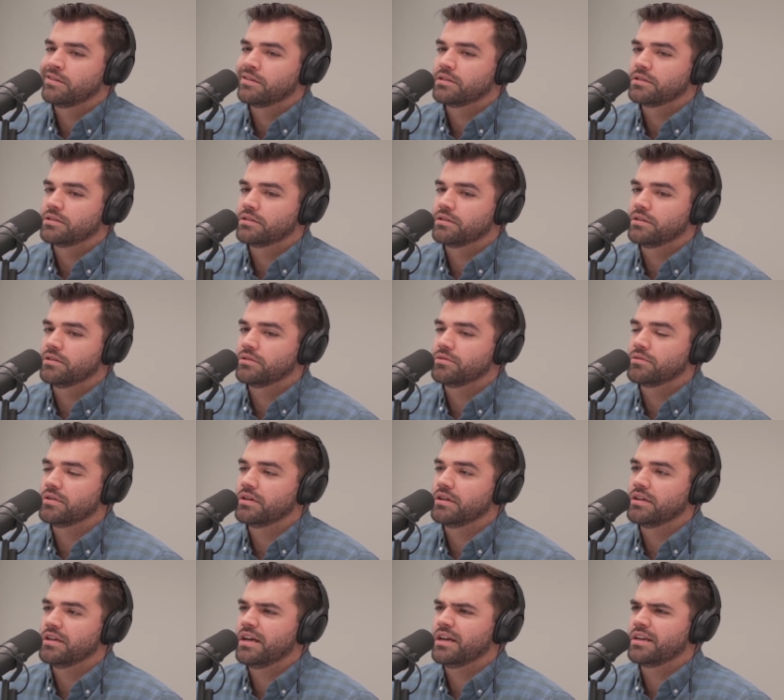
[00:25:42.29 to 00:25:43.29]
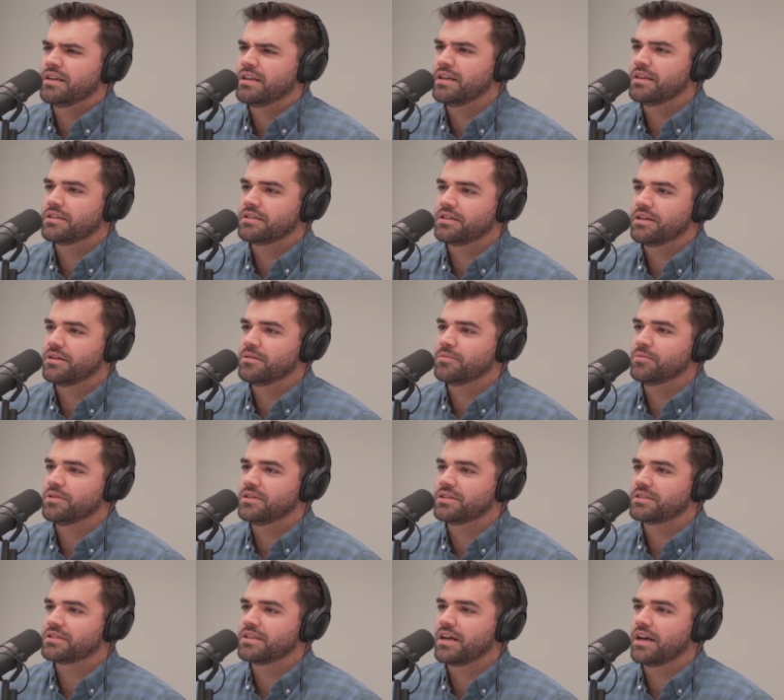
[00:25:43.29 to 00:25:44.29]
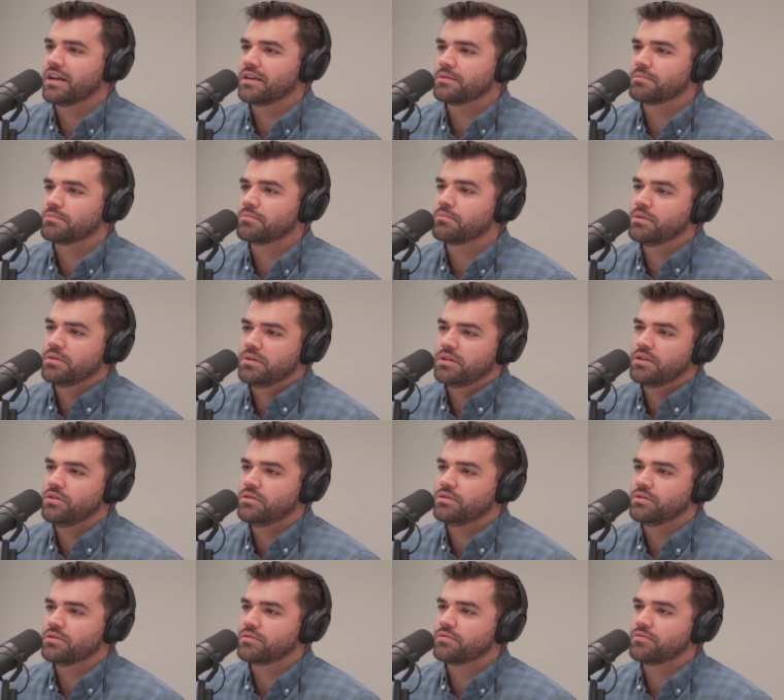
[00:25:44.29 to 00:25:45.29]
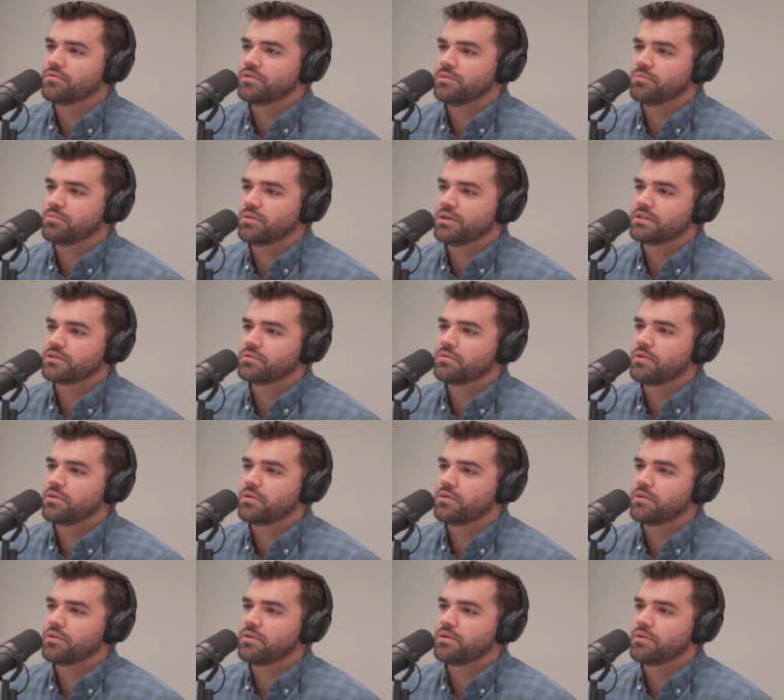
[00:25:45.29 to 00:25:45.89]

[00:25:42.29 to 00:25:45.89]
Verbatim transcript: So not terribly exciting, but those are fun places.